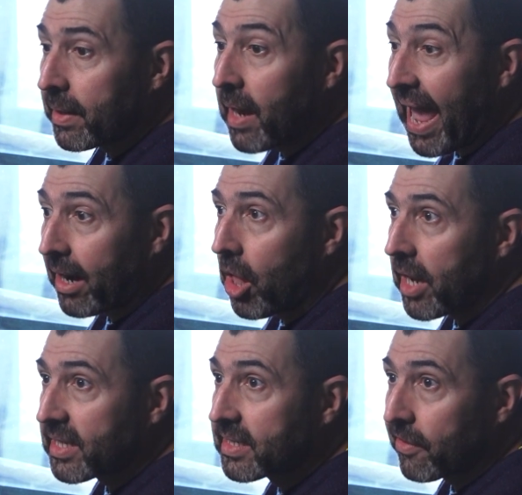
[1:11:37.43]

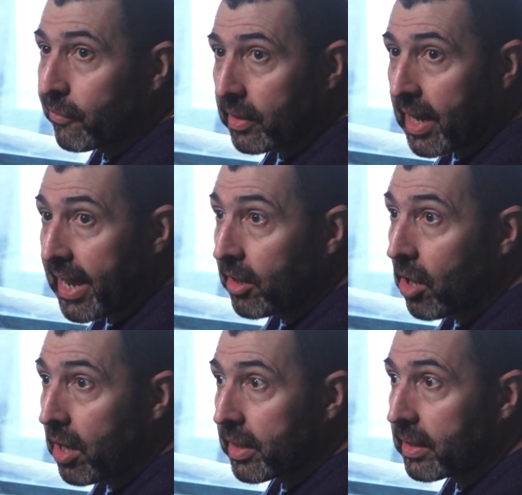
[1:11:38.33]
analog is different.
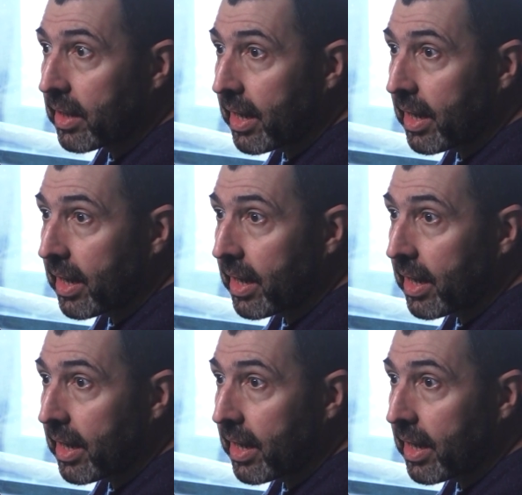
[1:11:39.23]
Analog and